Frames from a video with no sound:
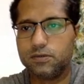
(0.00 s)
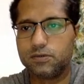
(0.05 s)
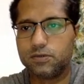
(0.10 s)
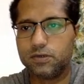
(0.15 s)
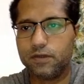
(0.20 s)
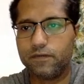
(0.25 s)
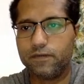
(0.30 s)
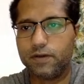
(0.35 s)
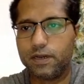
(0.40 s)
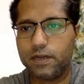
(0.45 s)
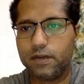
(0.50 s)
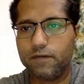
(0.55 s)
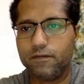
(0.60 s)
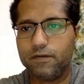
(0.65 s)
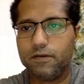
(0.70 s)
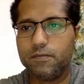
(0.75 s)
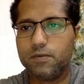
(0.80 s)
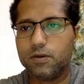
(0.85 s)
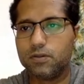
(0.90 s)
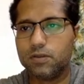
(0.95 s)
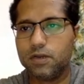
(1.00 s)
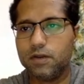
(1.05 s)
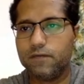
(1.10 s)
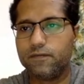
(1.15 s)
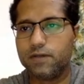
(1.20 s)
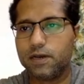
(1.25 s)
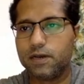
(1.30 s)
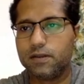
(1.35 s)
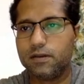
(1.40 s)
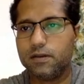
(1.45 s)
so definitely it will be on the
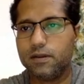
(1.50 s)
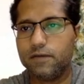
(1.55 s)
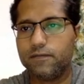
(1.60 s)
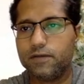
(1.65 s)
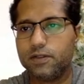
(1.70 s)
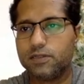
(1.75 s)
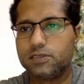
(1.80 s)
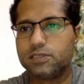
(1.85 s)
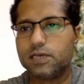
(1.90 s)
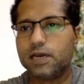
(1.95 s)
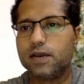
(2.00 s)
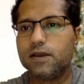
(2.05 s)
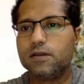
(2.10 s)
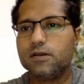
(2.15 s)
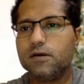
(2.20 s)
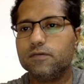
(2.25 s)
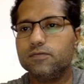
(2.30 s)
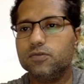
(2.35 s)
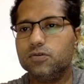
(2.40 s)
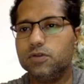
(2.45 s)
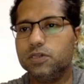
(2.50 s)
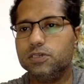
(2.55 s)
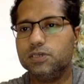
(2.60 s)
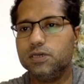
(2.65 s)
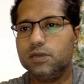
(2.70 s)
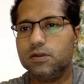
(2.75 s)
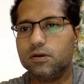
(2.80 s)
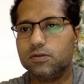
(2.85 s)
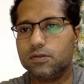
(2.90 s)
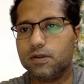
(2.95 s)
left hand side of the
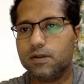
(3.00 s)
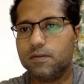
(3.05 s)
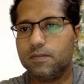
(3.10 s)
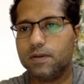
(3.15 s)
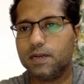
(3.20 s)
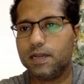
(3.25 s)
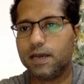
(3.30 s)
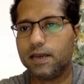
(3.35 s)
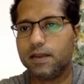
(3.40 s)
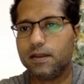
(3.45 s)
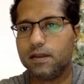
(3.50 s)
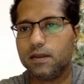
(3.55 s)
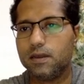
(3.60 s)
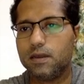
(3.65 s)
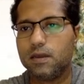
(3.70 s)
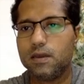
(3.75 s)
origin on the number line.